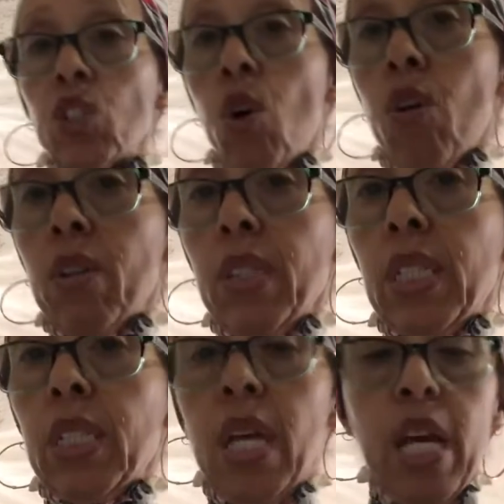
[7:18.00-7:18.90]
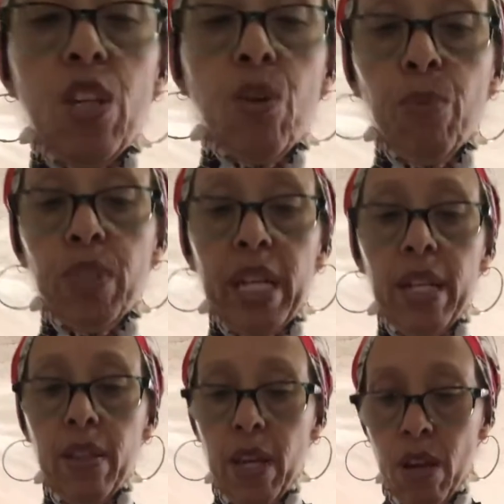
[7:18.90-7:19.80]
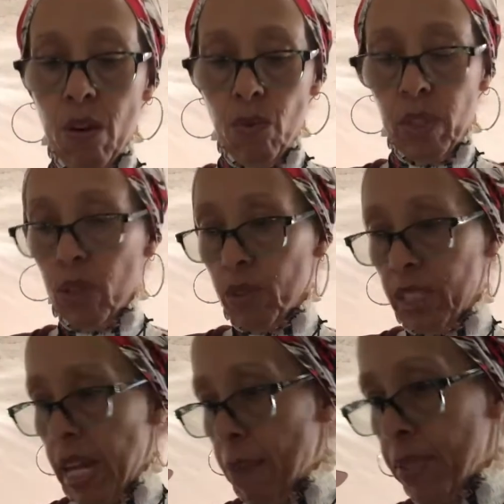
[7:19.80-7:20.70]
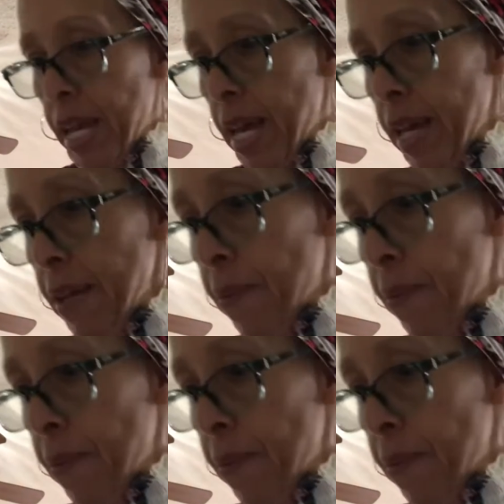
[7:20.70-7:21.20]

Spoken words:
cards, you can put that in there with a little snap tag.